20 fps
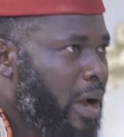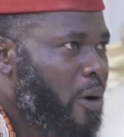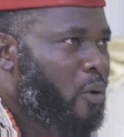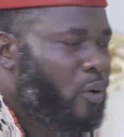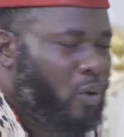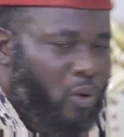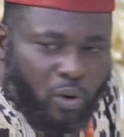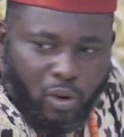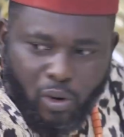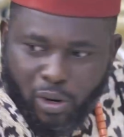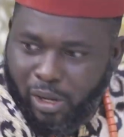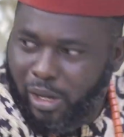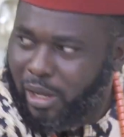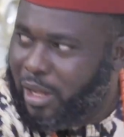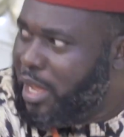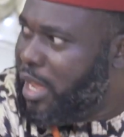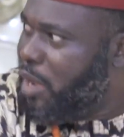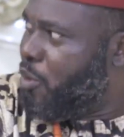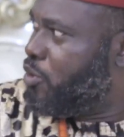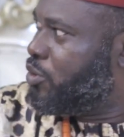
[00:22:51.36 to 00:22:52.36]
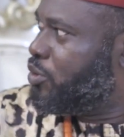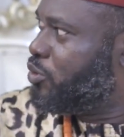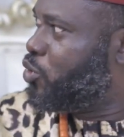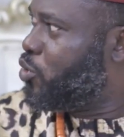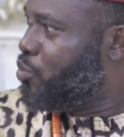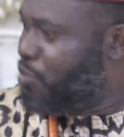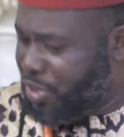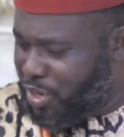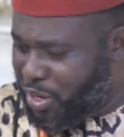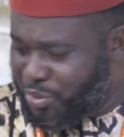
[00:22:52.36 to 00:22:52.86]
2
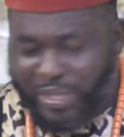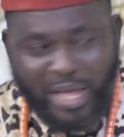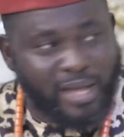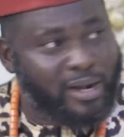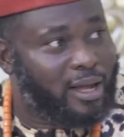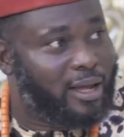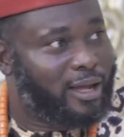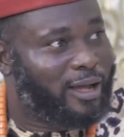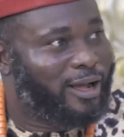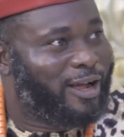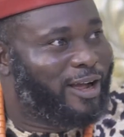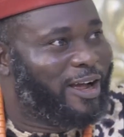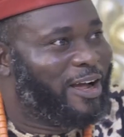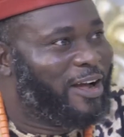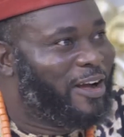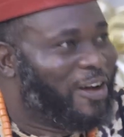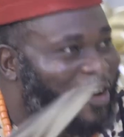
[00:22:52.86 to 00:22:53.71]
million naira. 2 million,